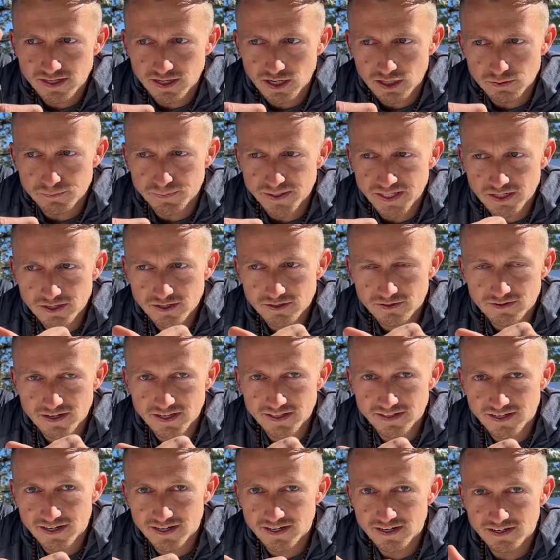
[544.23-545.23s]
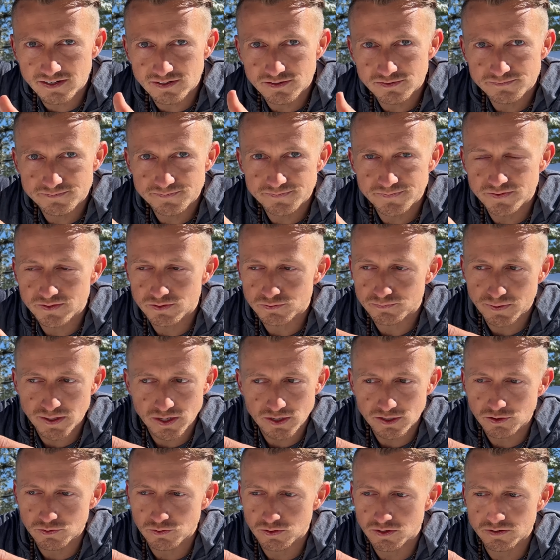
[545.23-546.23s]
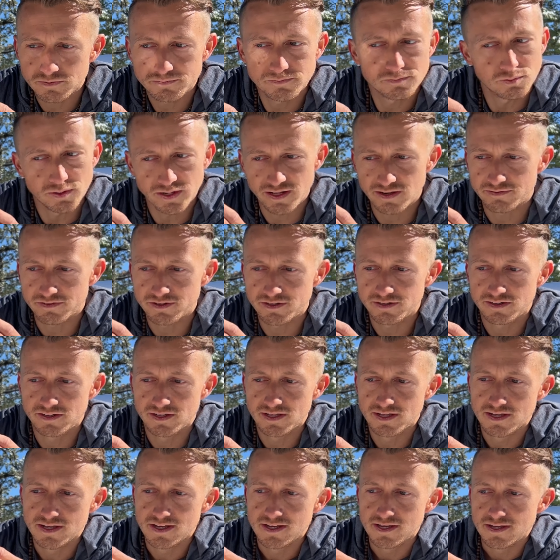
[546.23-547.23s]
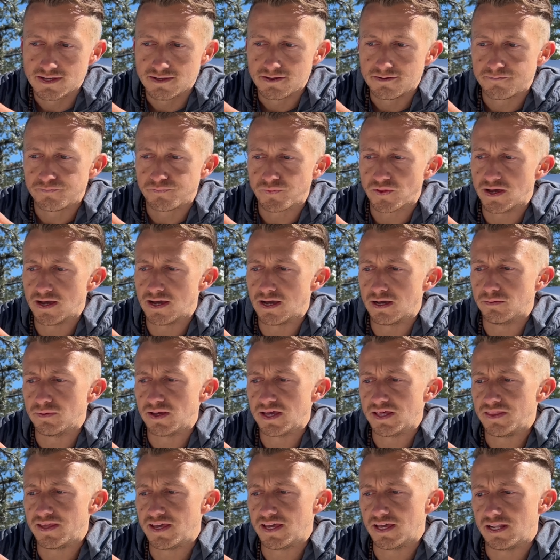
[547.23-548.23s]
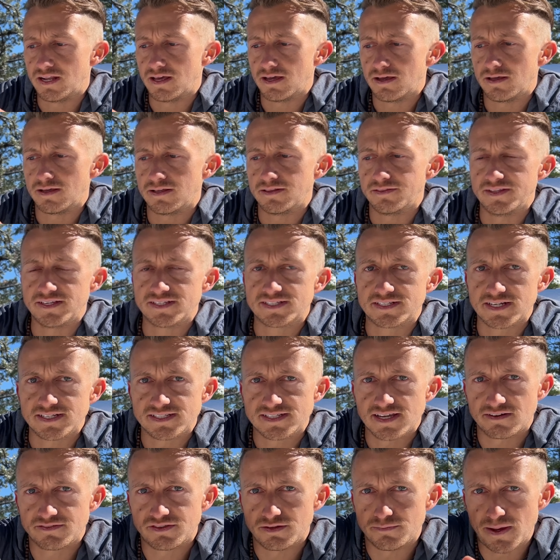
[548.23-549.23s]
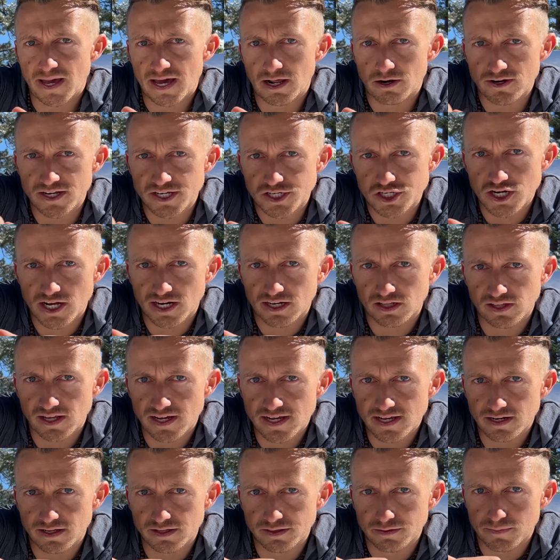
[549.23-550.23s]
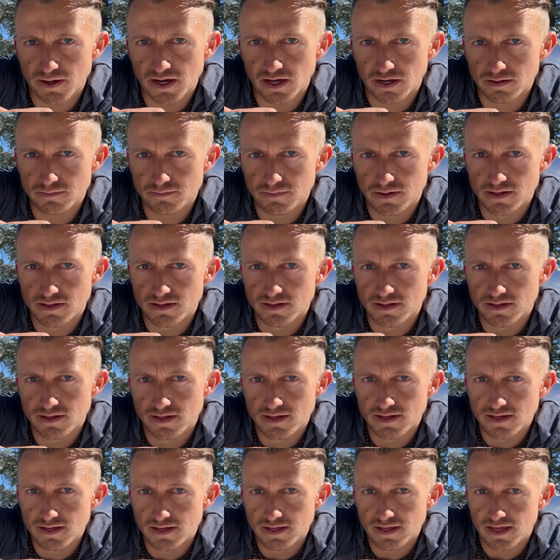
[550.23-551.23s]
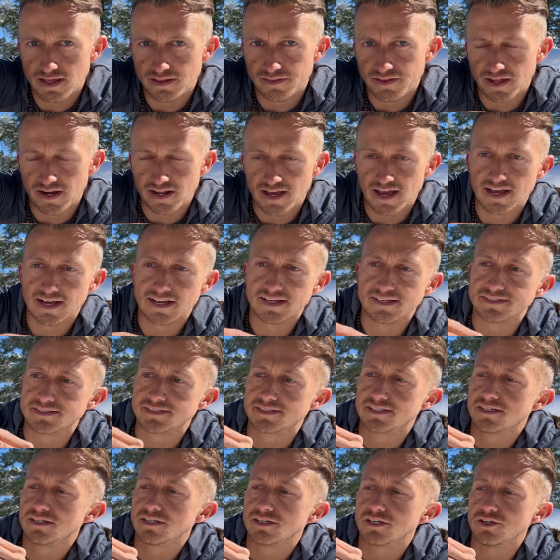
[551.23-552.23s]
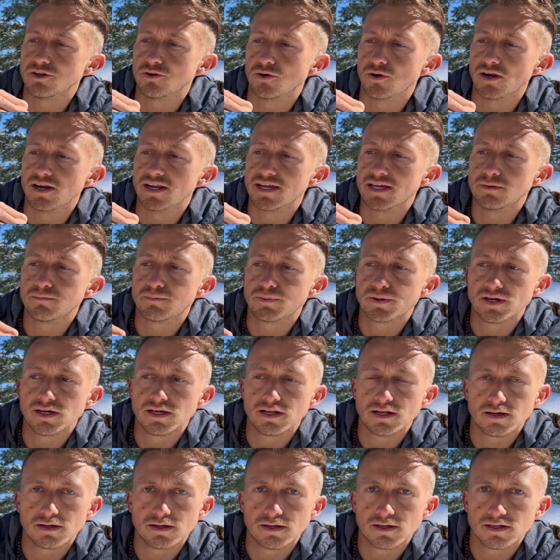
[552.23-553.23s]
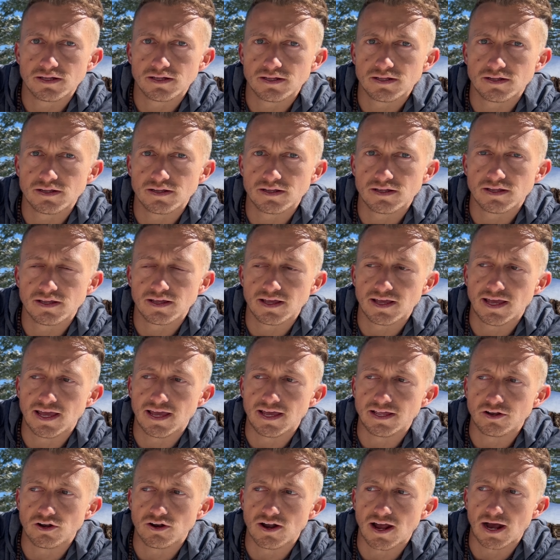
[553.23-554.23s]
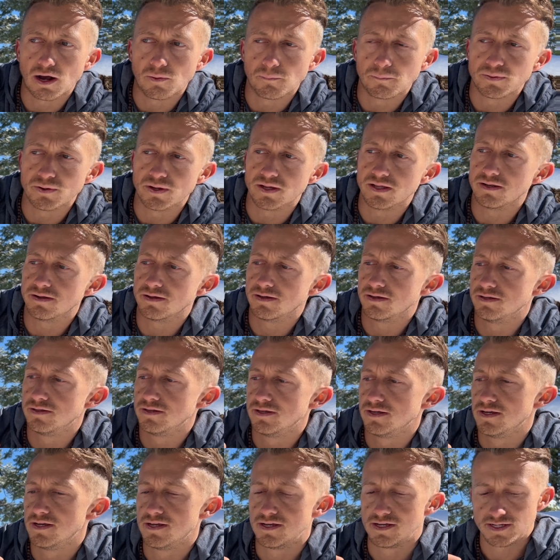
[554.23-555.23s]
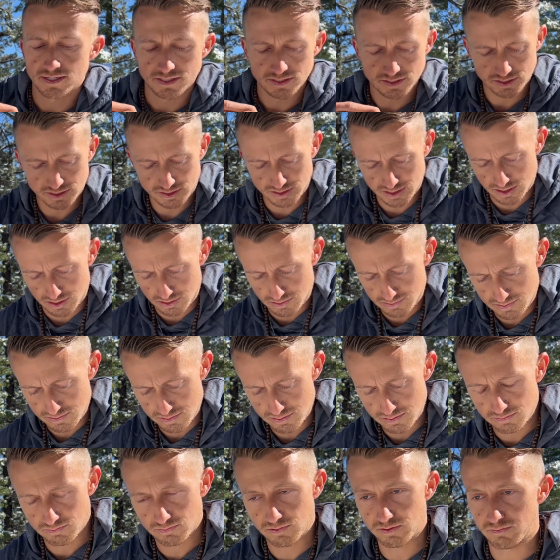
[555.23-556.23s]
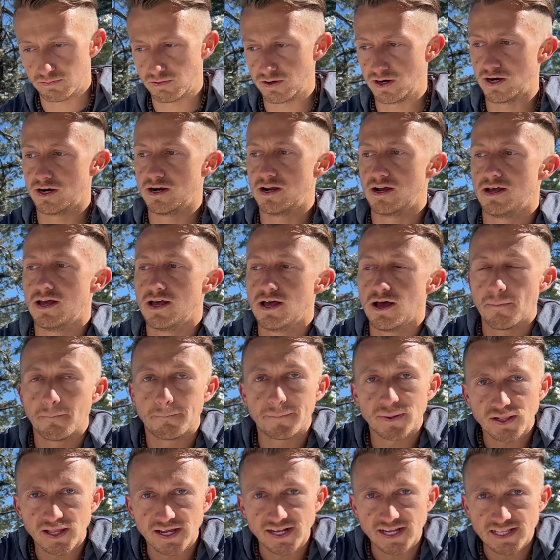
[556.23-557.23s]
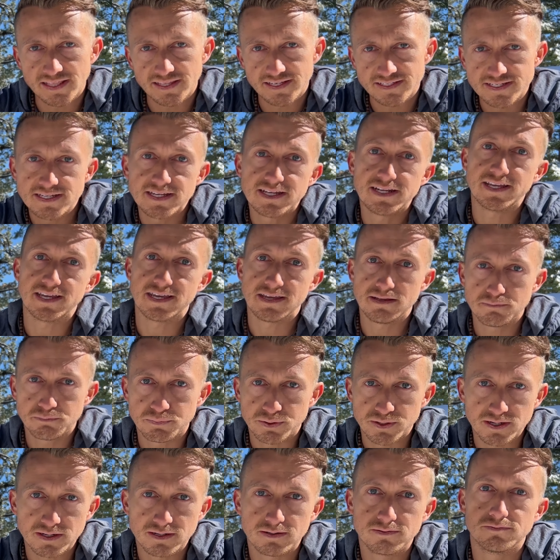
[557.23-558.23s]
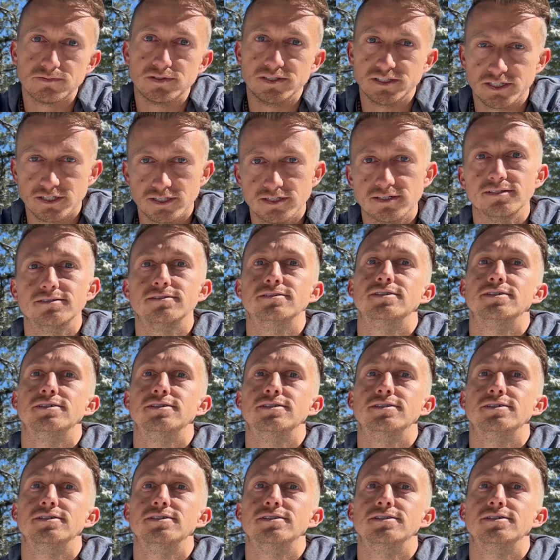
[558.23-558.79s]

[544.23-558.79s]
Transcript: carabiner right there, paracord, whatever. Um, and then this does have the battery check light on the bottom. And then it has your input and your output. So when we're plugging this in input when you're